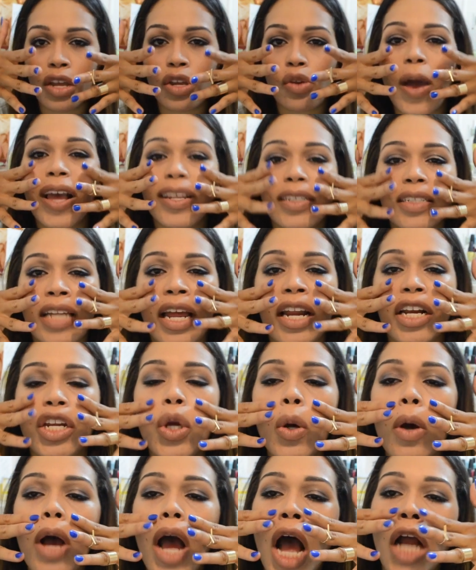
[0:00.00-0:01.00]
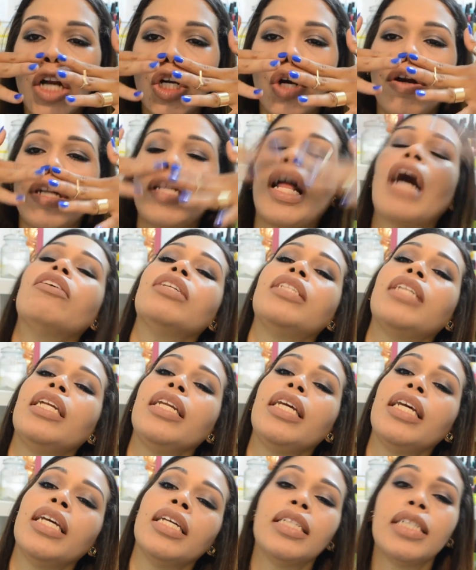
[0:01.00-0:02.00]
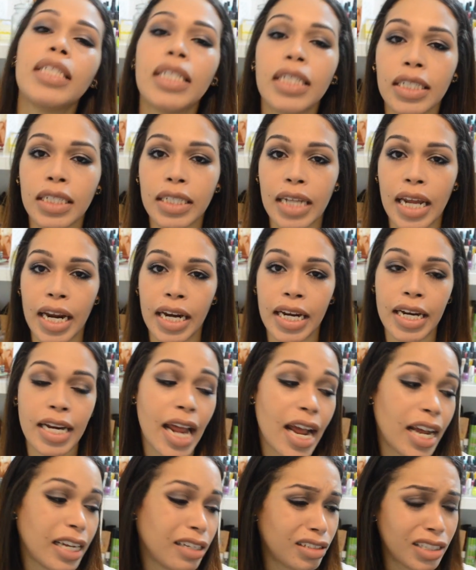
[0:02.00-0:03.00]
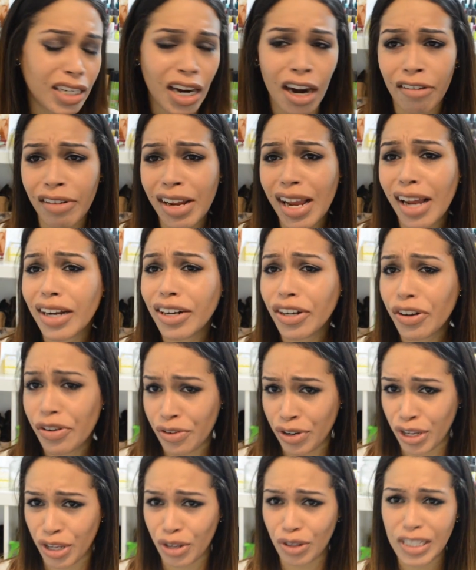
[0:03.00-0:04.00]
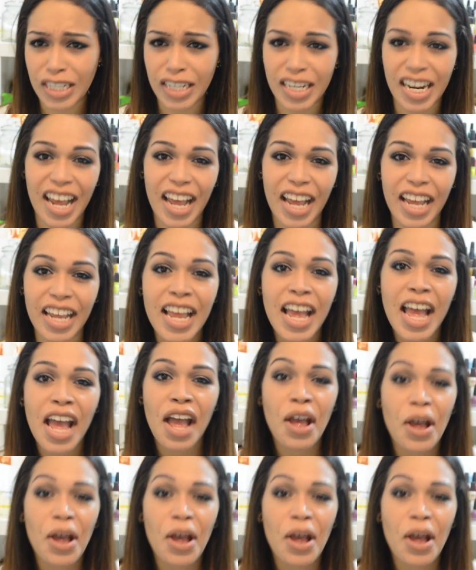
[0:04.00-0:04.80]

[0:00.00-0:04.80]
I send you 100,000 kisses, and I'm sorry I annoy you today,